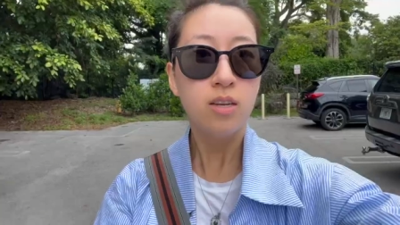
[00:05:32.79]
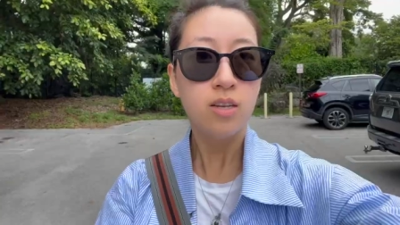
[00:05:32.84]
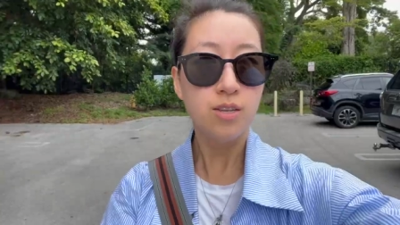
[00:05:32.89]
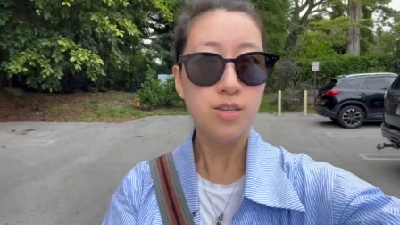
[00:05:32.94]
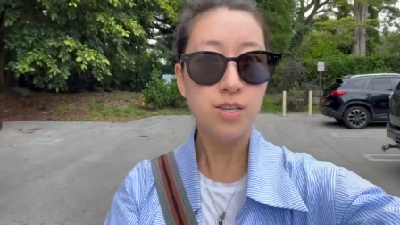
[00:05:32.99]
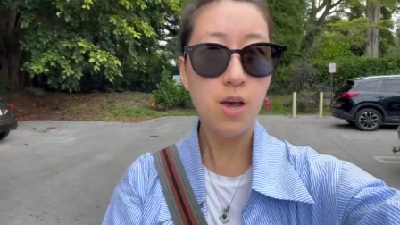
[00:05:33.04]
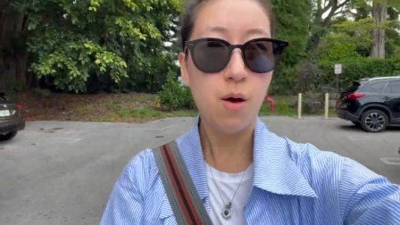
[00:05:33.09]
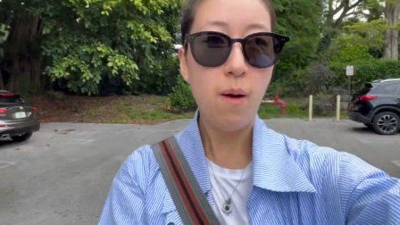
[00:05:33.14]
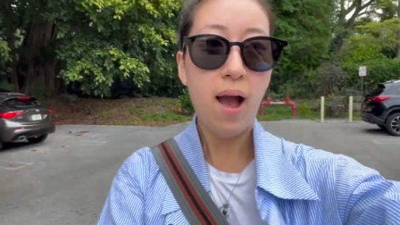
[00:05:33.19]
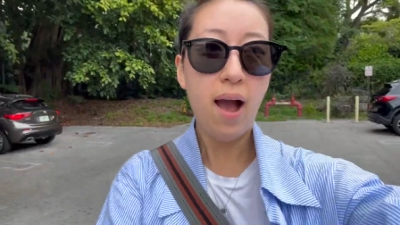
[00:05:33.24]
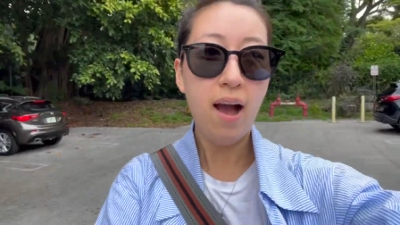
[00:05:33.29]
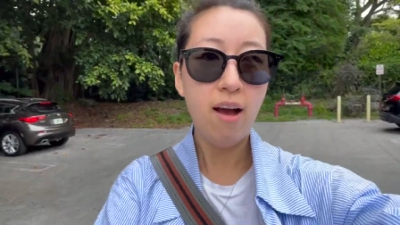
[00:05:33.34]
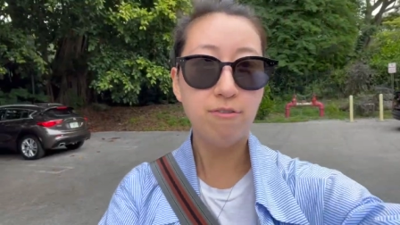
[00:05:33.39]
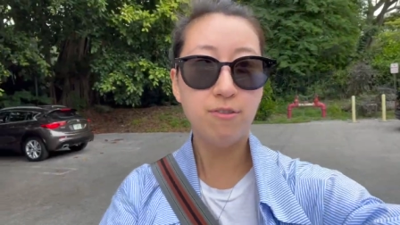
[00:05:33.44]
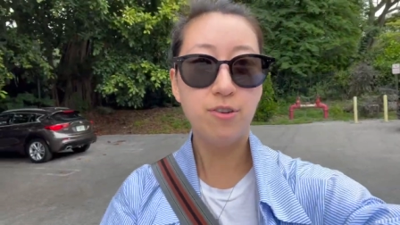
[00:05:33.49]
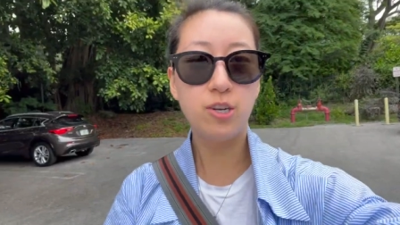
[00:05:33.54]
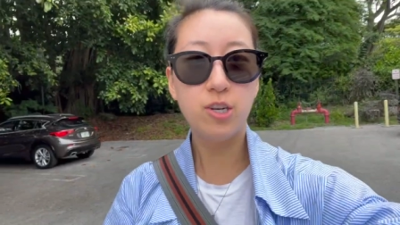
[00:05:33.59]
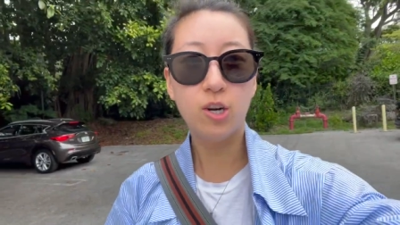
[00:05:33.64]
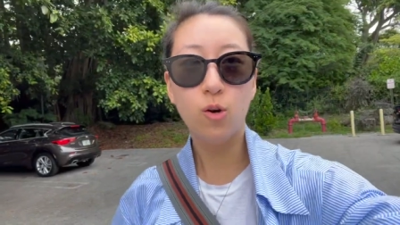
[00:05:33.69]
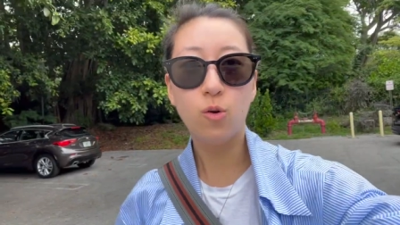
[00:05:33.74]
So
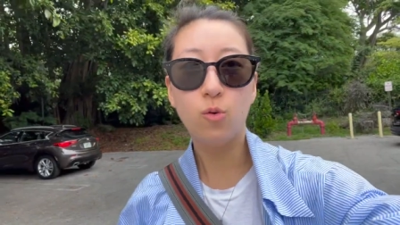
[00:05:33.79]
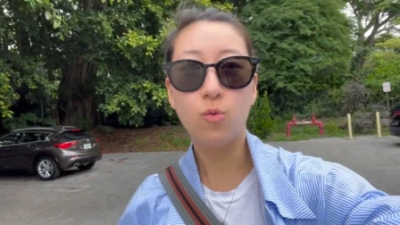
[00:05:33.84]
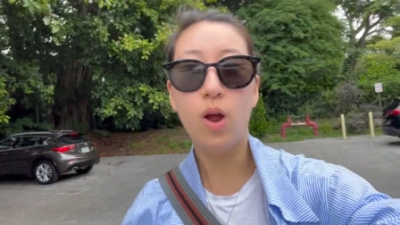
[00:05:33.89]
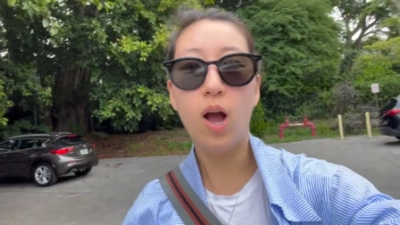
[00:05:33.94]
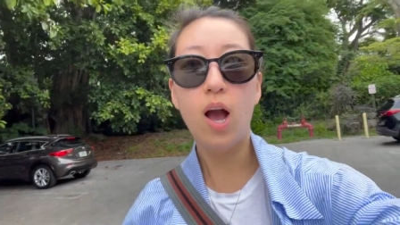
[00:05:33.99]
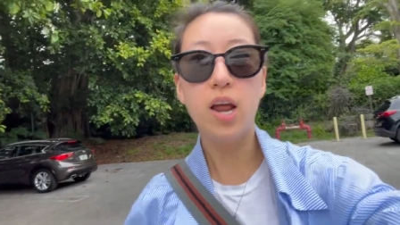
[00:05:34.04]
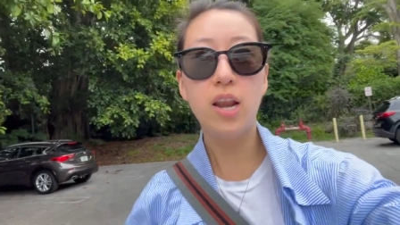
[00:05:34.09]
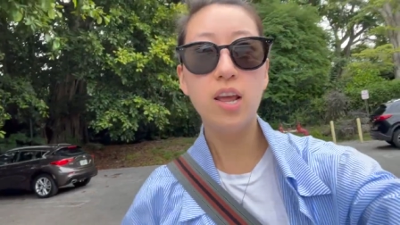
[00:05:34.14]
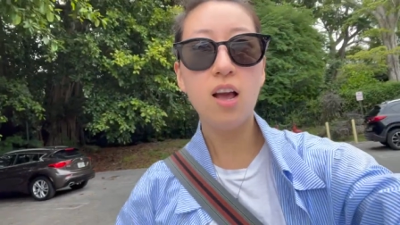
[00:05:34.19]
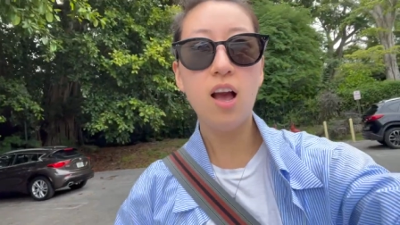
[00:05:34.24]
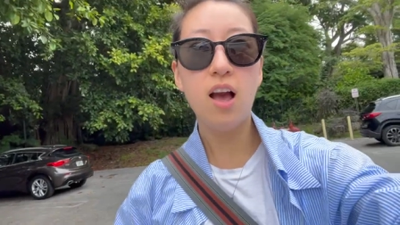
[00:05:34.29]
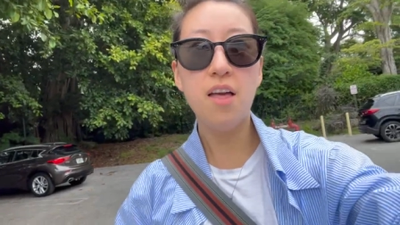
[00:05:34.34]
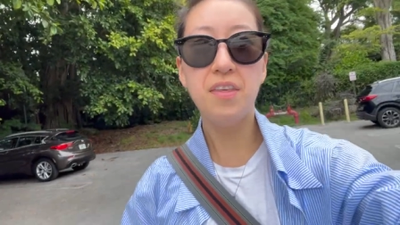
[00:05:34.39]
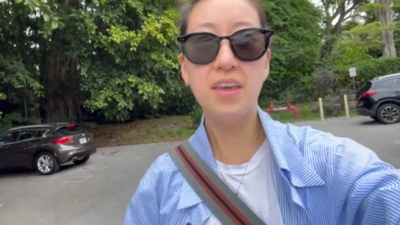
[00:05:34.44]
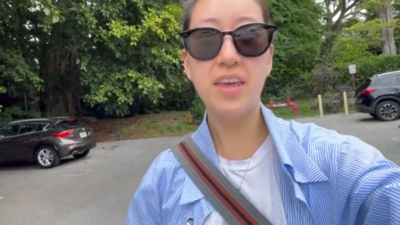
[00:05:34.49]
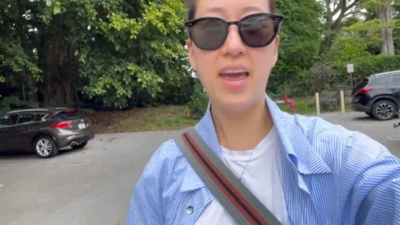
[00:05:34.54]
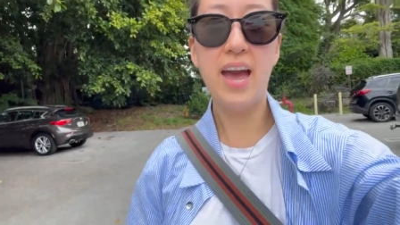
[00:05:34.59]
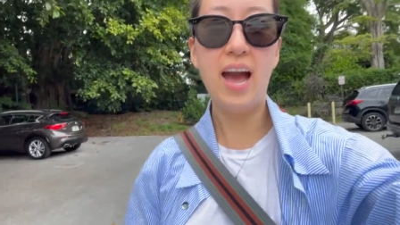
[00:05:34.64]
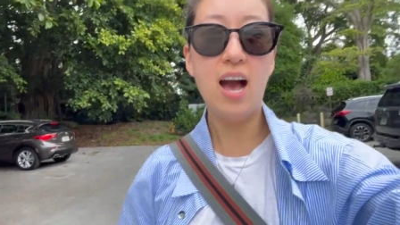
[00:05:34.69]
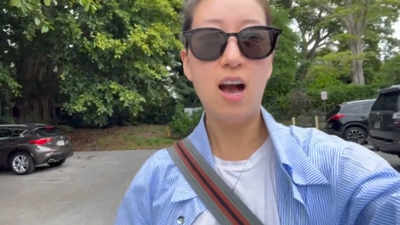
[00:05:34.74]
after rotting on the
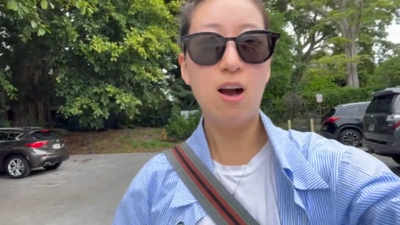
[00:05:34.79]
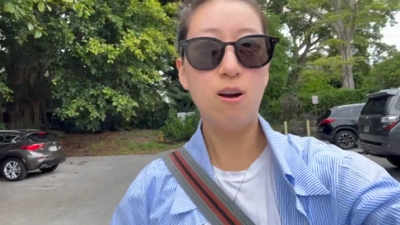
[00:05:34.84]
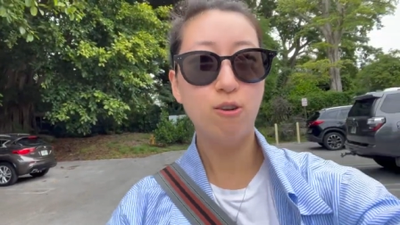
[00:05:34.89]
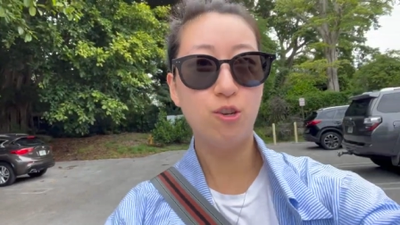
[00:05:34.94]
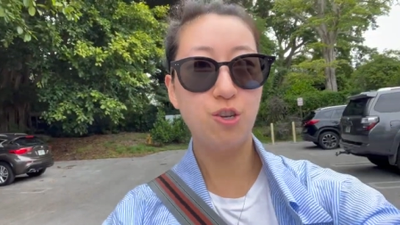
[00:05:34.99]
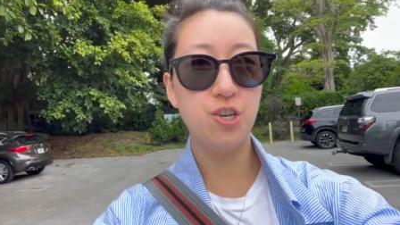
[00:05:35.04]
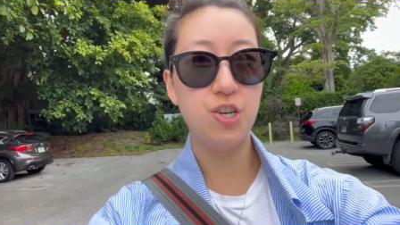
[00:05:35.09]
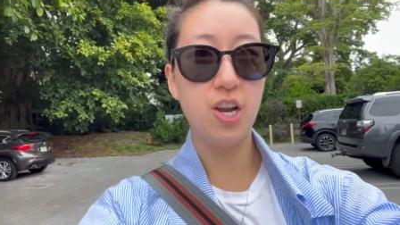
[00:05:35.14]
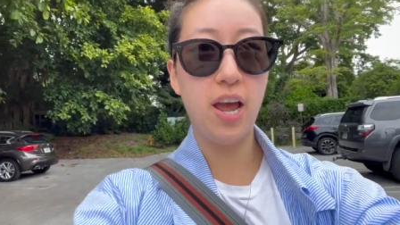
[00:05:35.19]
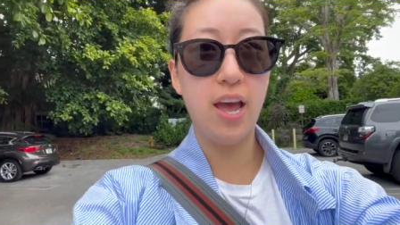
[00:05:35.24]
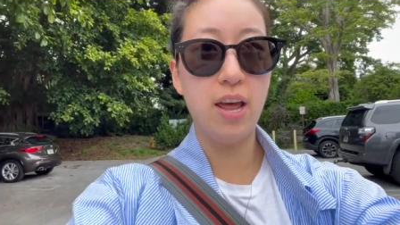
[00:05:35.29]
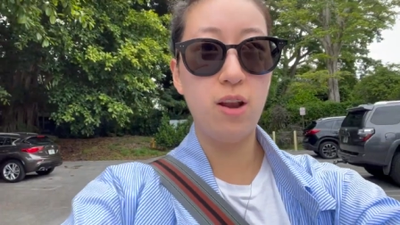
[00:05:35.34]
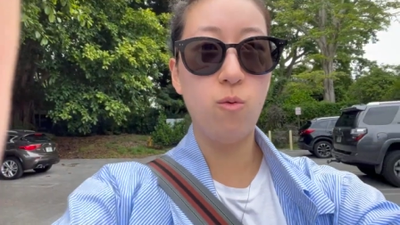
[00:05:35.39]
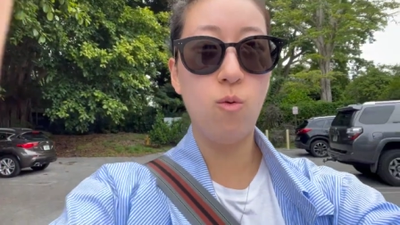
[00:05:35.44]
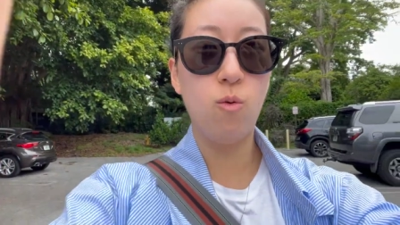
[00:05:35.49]
couch and